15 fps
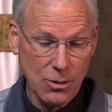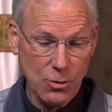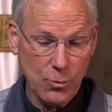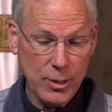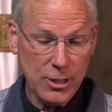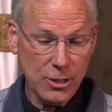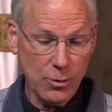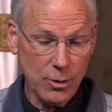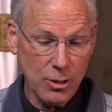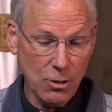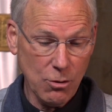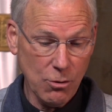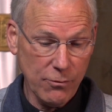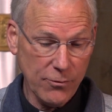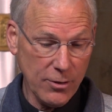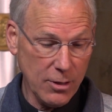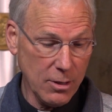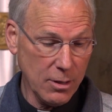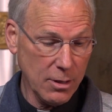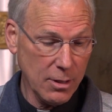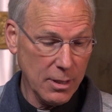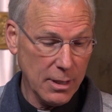We do it
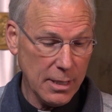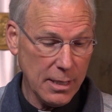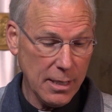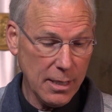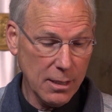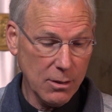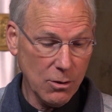over and